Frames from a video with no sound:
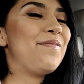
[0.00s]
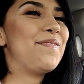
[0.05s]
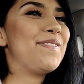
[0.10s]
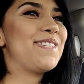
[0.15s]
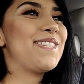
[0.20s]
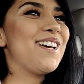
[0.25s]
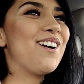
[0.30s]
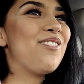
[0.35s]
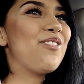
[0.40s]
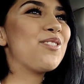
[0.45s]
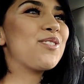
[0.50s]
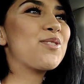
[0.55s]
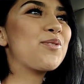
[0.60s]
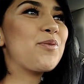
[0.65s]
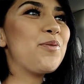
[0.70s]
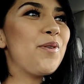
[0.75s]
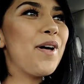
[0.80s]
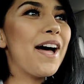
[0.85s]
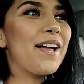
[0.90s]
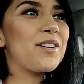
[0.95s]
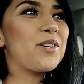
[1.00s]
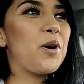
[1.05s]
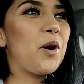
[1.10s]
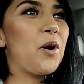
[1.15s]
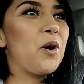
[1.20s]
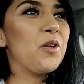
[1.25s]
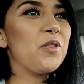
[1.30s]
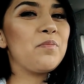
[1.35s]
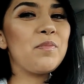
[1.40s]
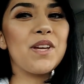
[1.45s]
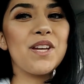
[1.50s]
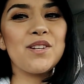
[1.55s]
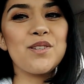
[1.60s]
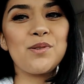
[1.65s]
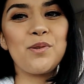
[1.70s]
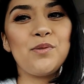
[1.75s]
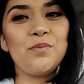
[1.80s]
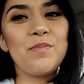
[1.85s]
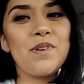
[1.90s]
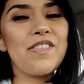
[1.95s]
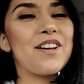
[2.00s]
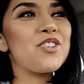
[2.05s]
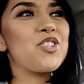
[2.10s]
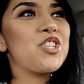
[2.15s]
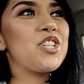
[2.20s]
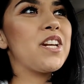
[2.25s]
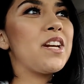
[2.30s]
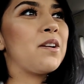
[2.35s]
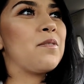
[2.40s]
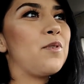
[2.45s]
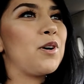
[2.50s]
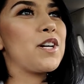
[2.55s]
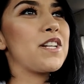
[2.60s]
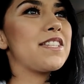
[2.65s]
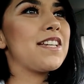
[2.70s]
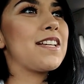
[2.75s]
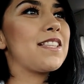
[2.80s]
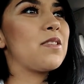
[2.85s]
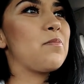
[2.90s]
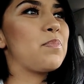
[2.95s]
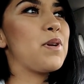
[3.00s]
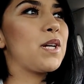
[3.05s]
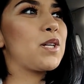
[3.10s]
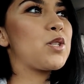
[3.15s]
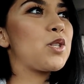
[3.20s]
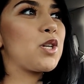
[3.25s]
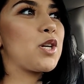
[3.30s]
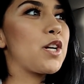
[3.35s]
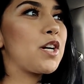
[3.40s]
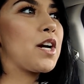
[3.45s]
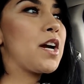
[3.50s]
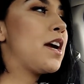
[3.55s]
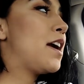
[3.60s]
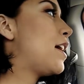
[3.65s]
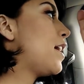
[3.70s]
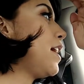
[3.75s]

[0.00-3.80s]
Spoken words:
So the school had called me and told me that she didn't want to take the picture.